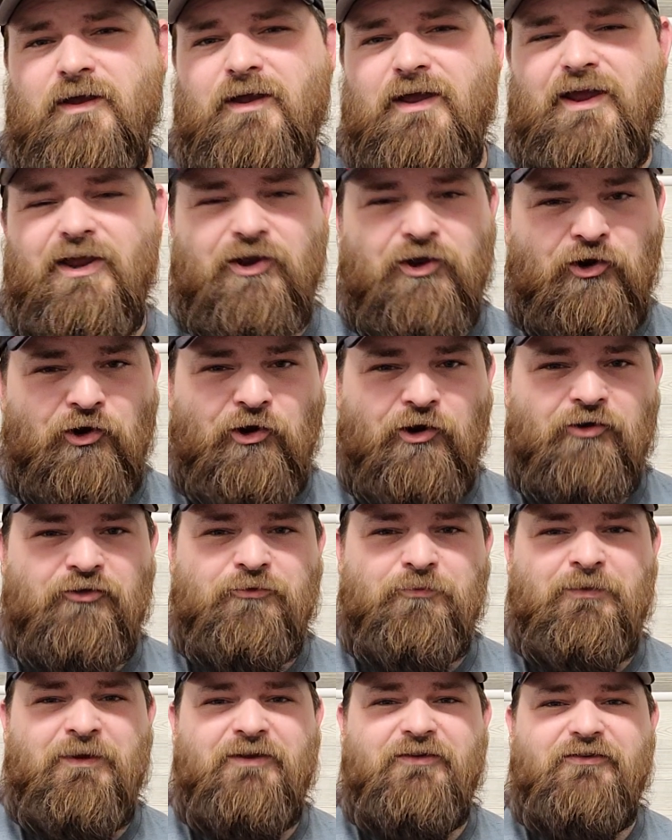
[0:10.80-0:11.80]

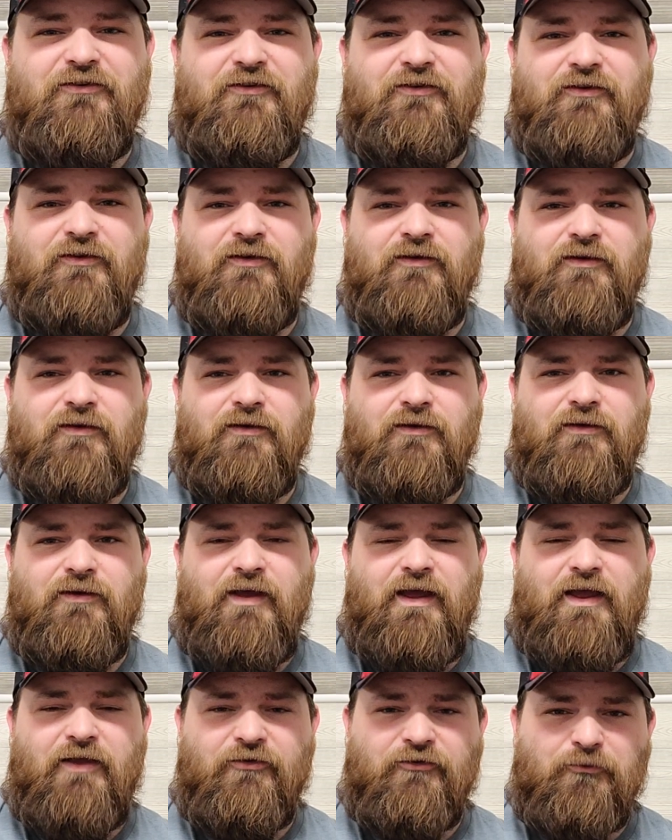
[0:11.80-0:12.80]
encouragement
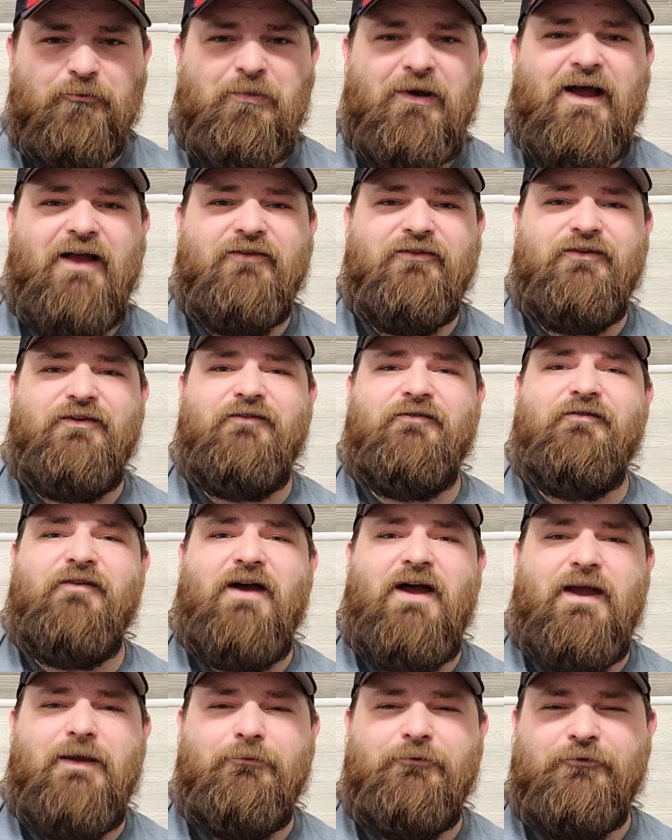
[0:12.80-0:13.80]
and some positive
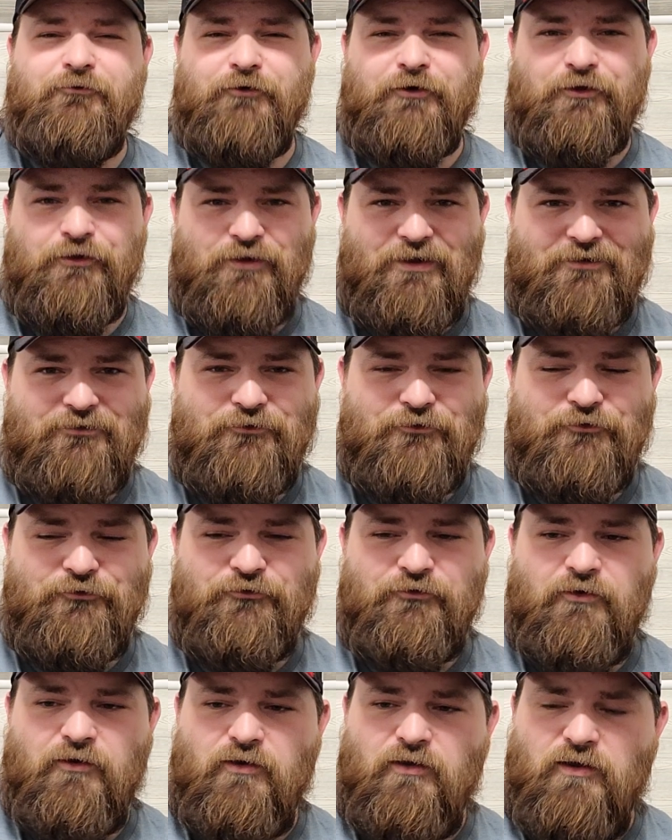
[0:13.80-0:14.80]
vibes for
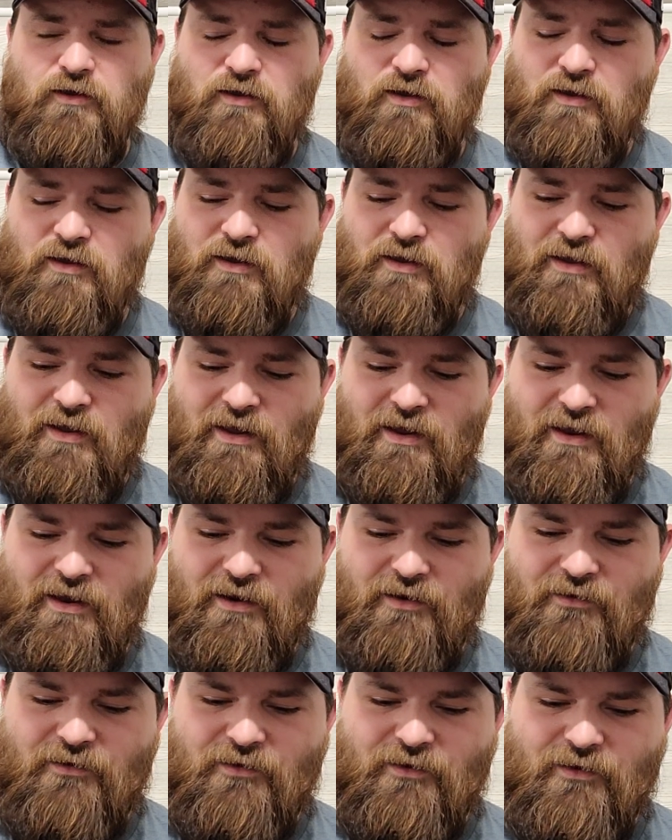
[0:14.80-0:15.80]
collectors.
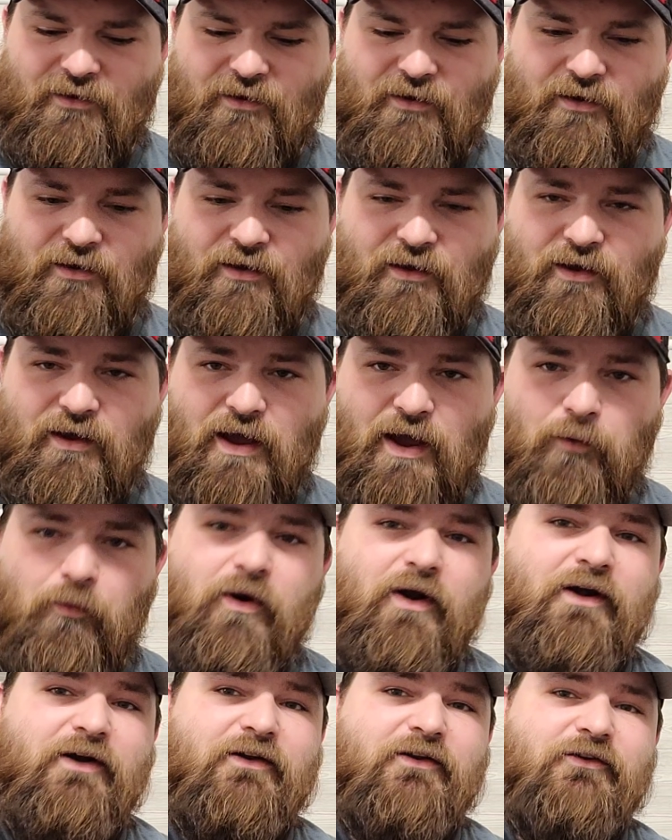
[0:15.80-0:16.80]
And I
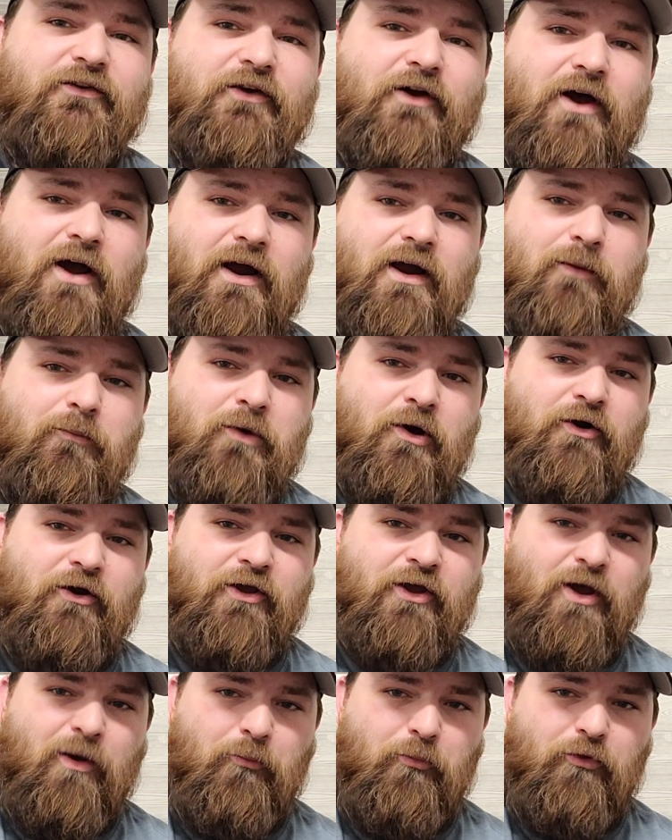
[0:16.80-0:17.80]
wanted to talk about a
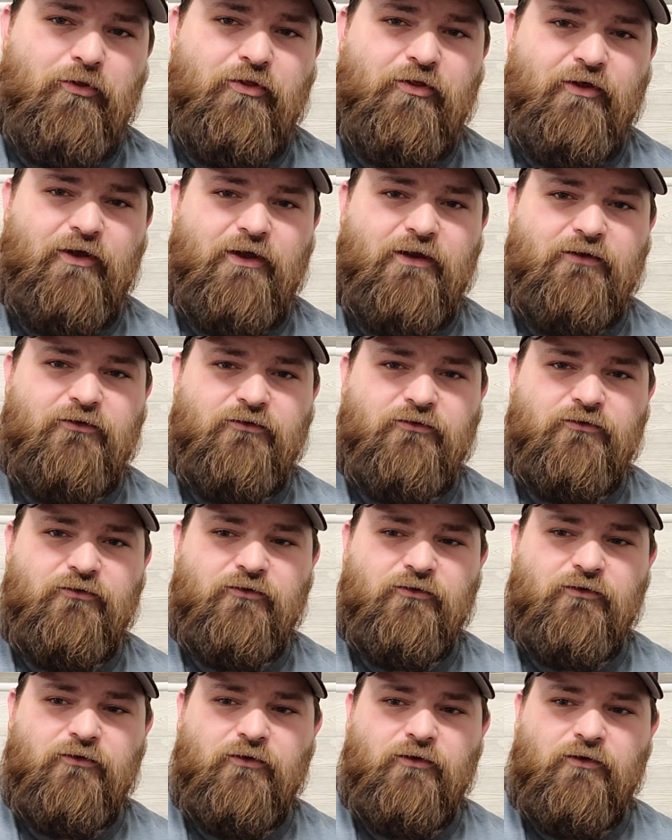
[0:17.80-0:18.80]
couple things.
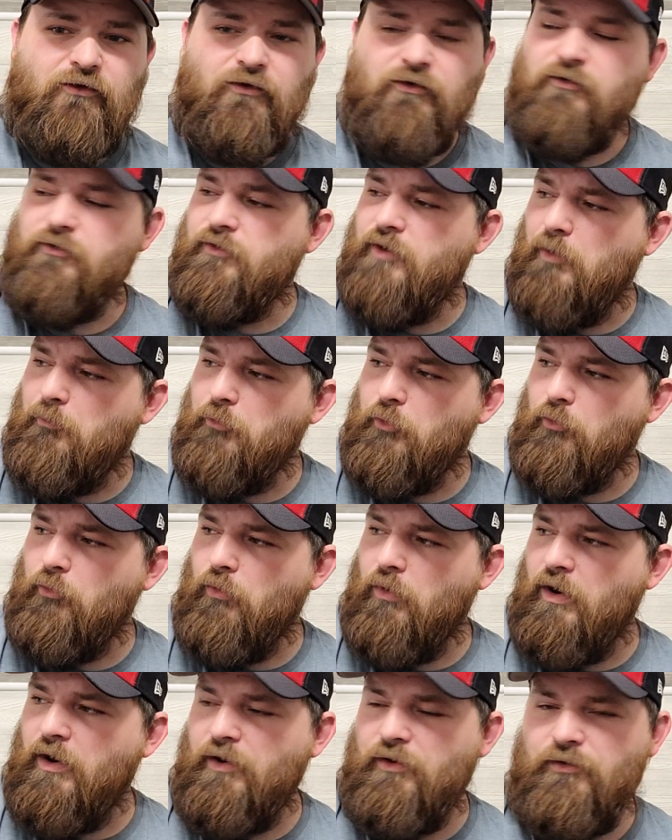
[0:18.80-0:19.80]
Number
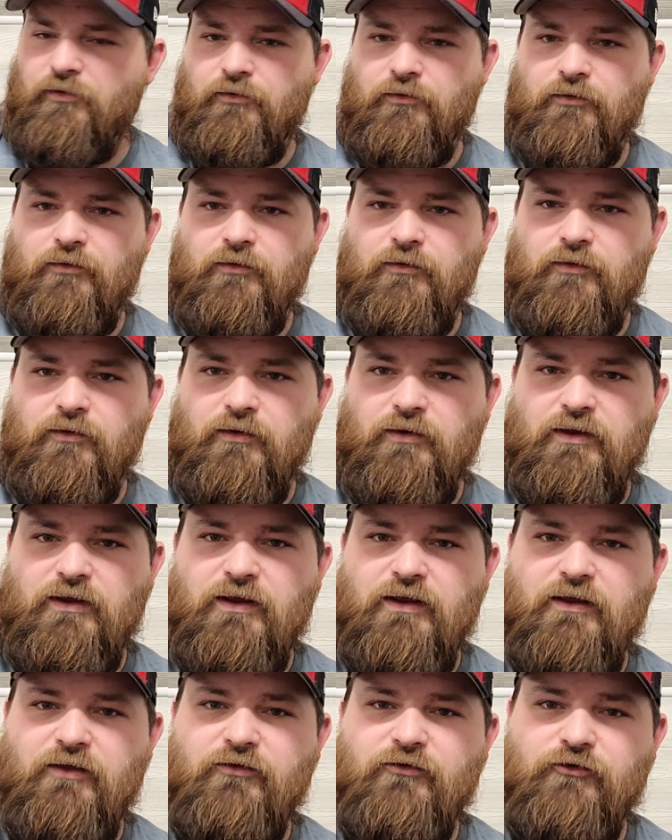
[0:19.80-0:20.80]
one
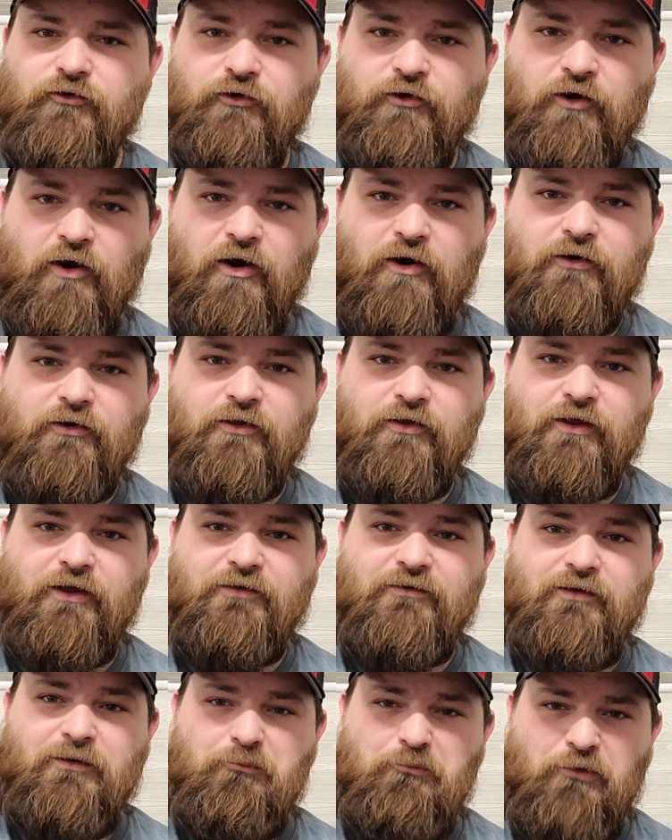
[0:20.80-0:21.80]
is your card
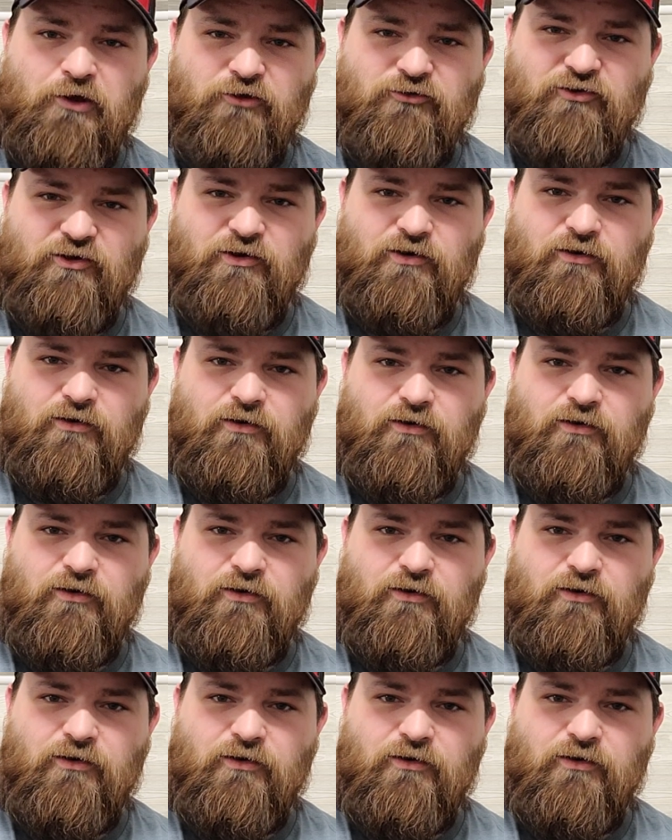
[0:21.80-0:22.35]
collecting budget.